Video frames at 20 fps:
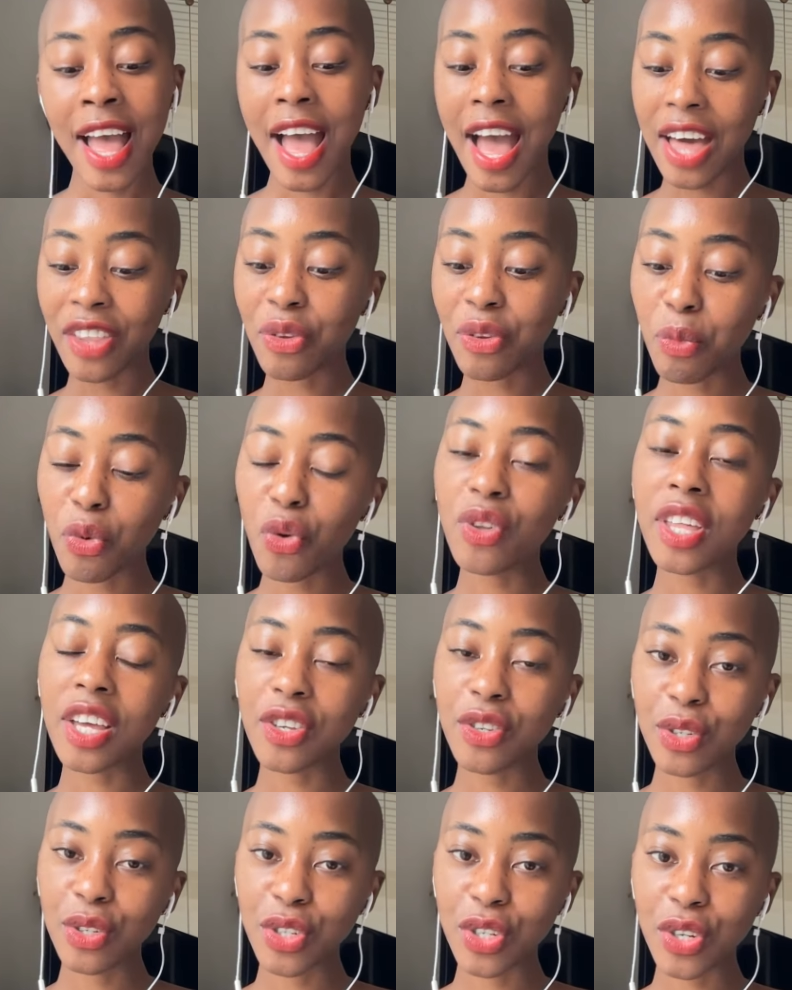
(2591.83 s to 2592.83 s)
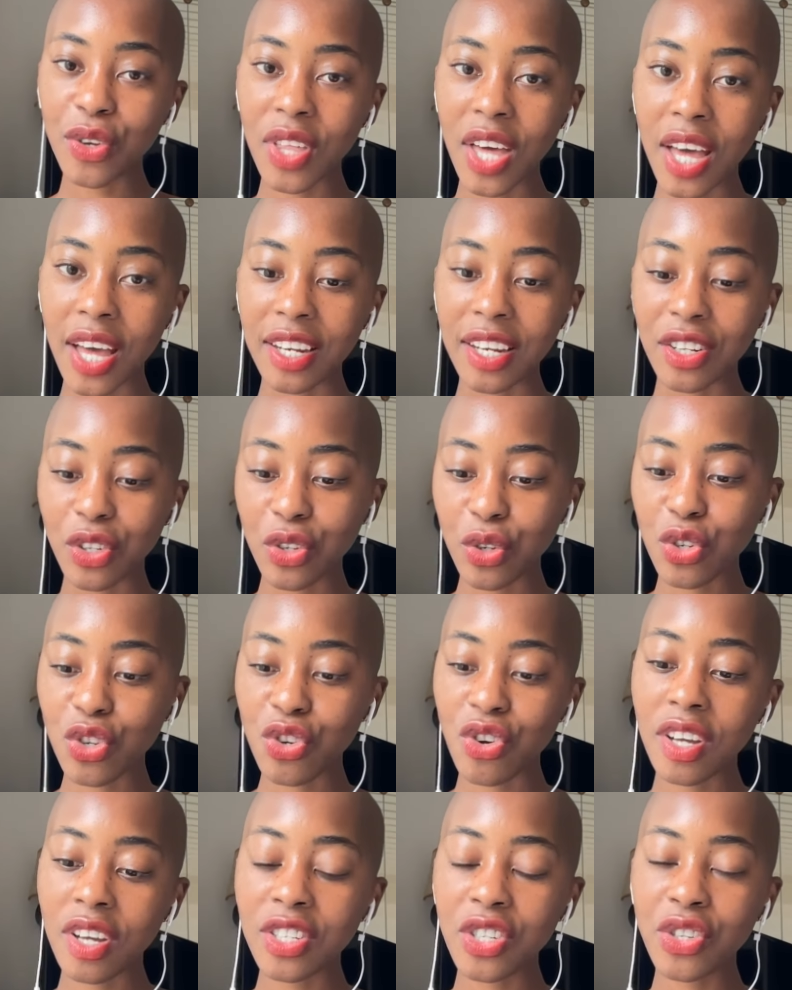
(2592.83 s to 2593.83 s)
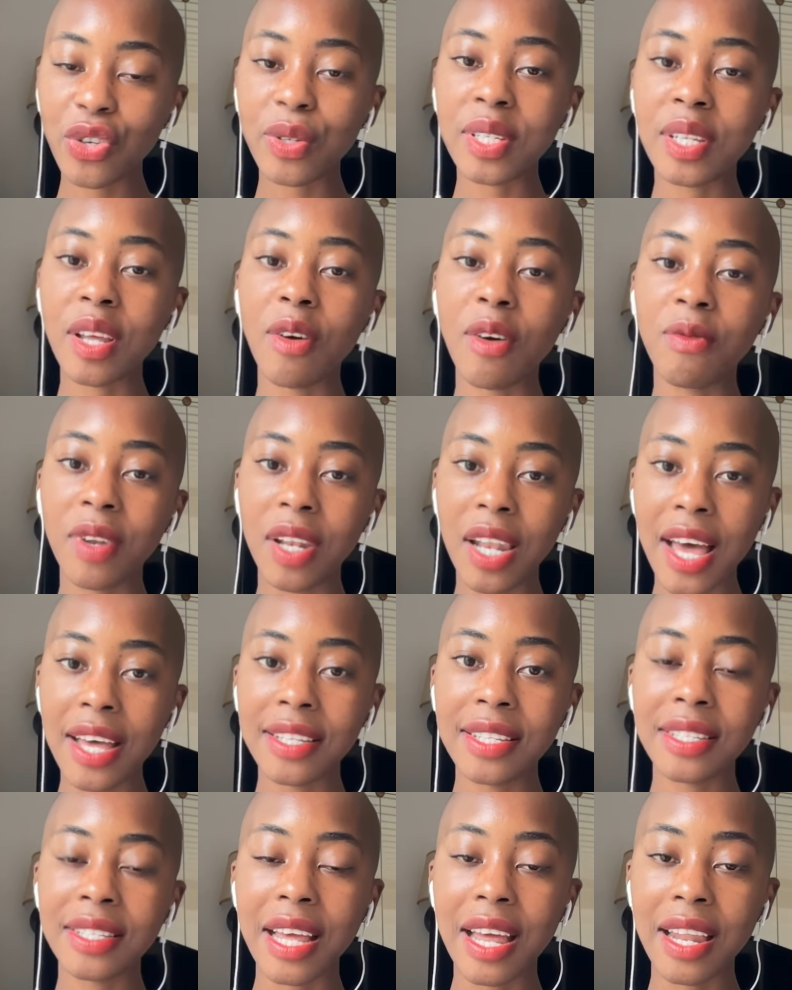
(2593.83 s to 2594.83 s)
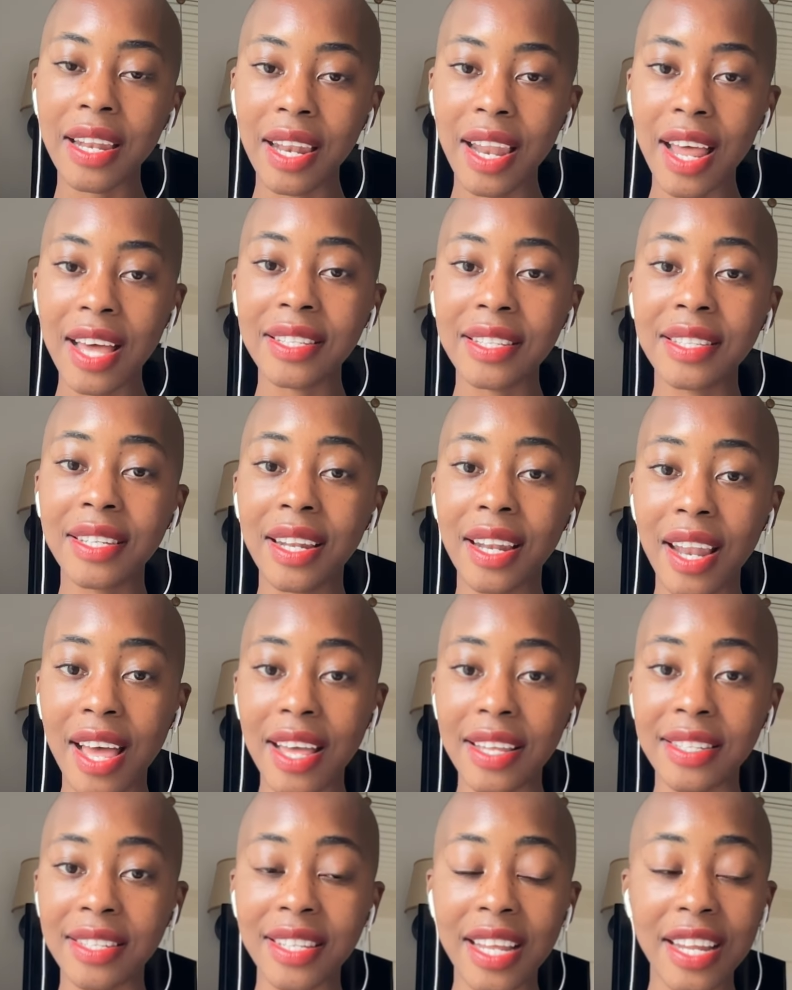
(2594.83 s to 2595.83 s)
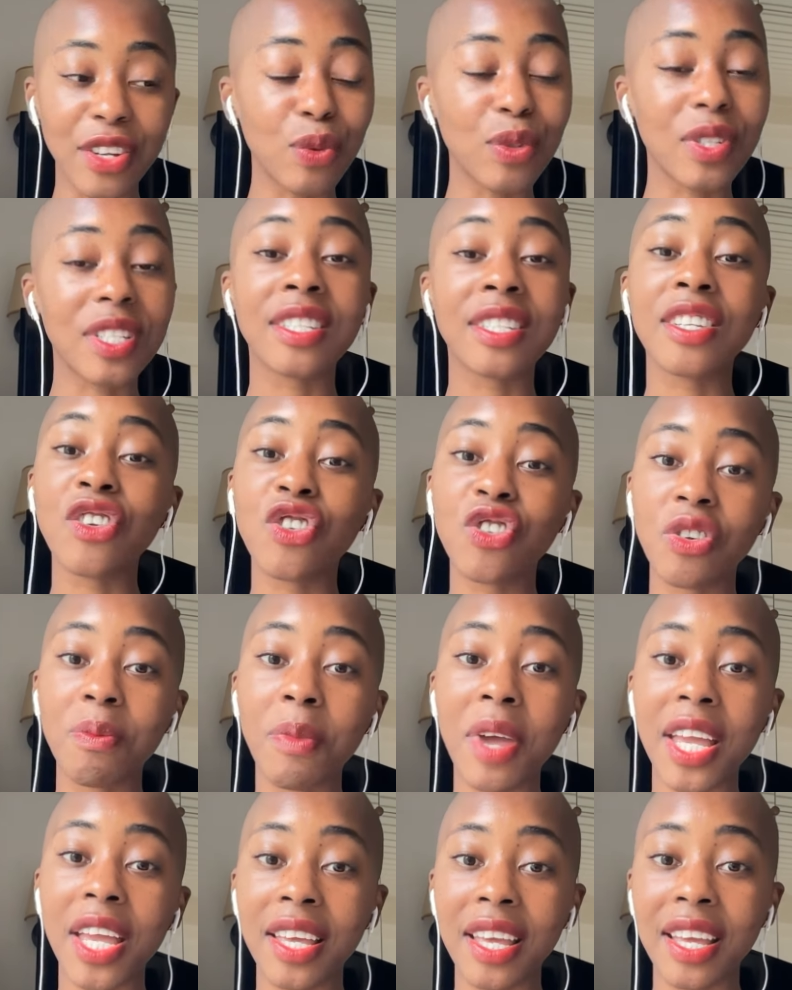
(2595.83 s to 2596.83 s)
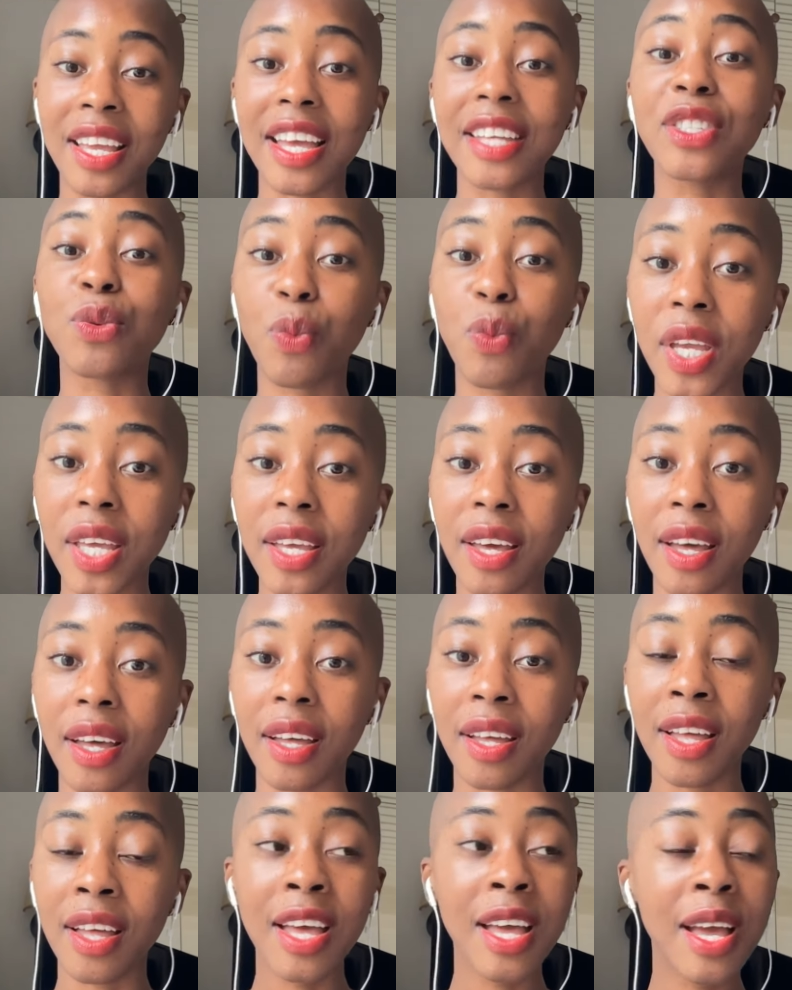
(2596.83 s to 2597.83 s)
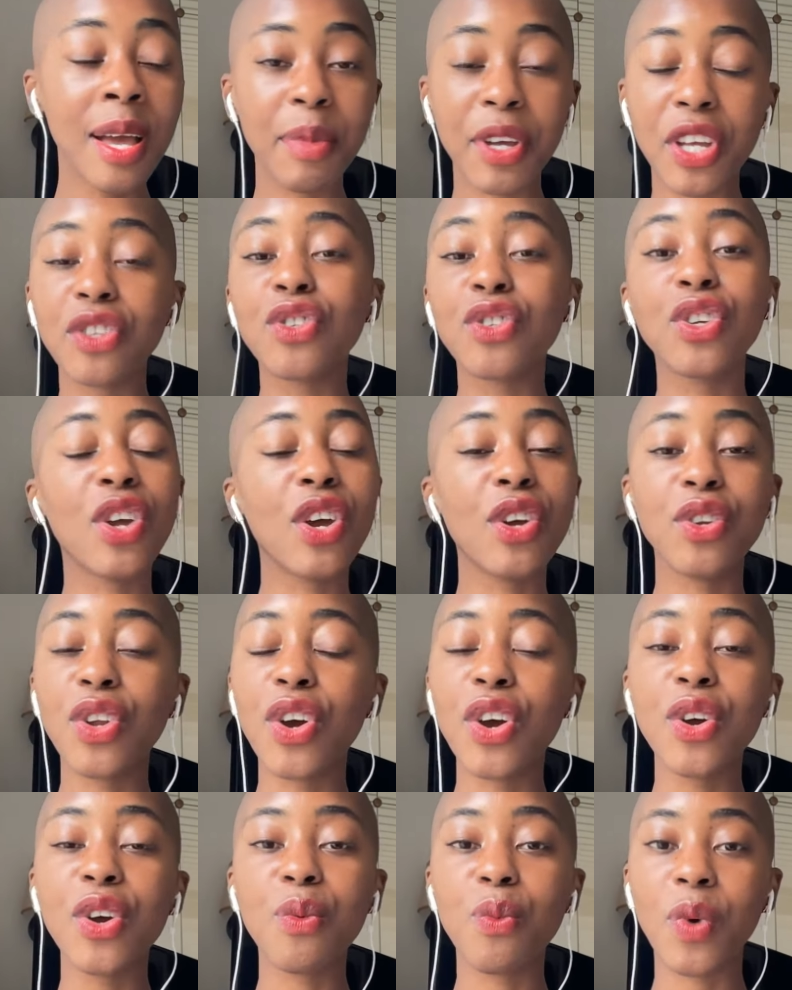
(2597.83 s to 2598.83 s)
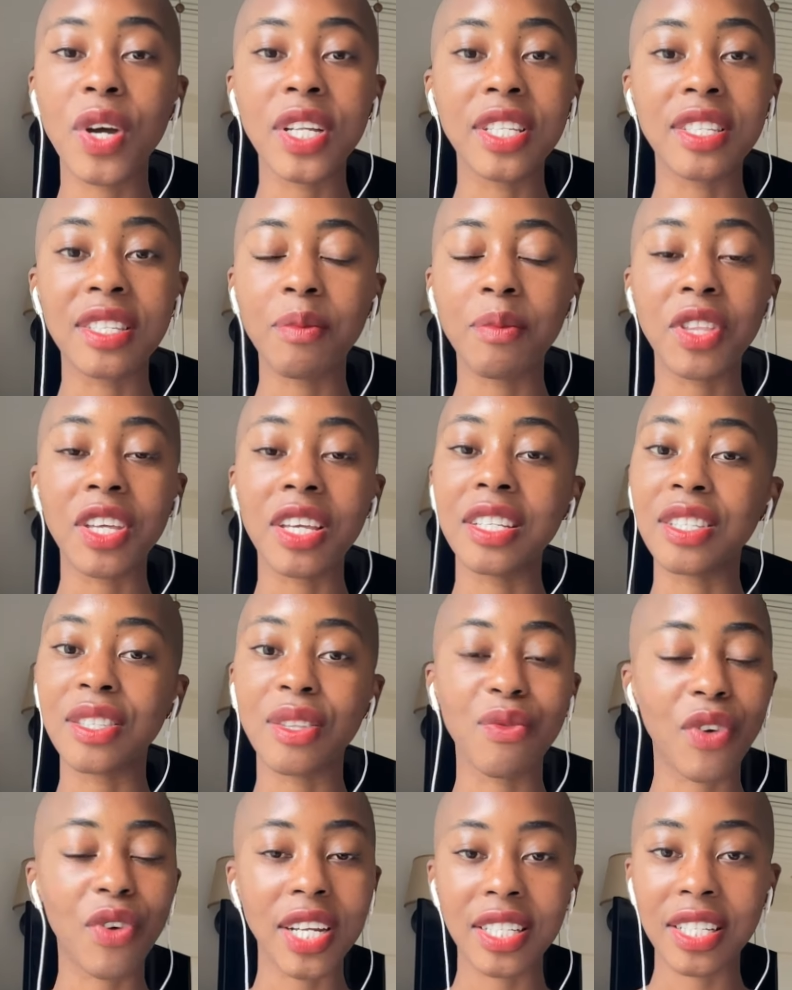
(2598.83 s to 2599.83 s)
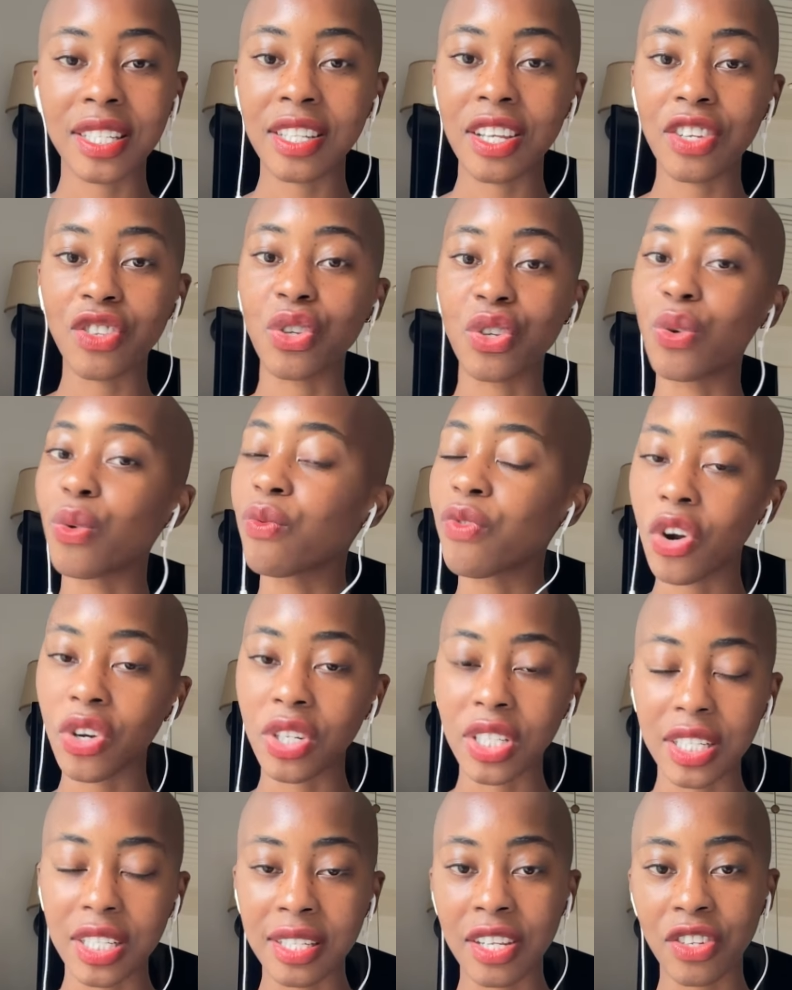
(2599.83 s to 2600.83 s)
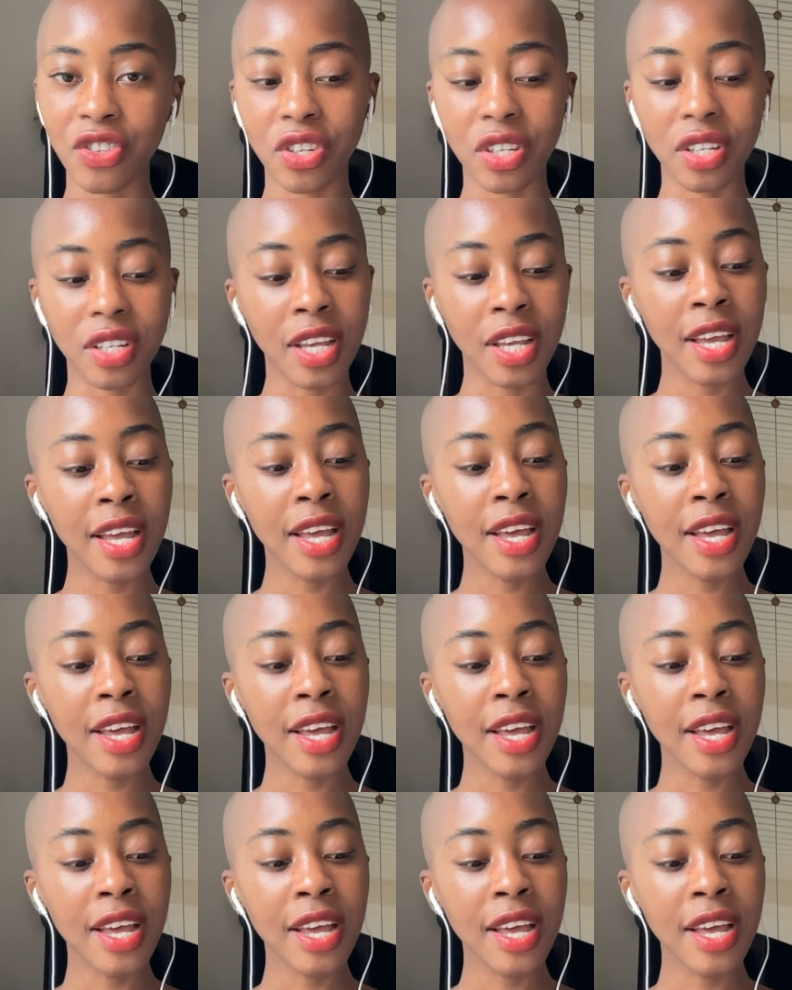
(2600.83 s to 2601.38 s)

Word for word: And the more that you do that, you trust yourself less and less and less, and your decision-making gets weaker because you don't know when something is the right decision or wrong decision.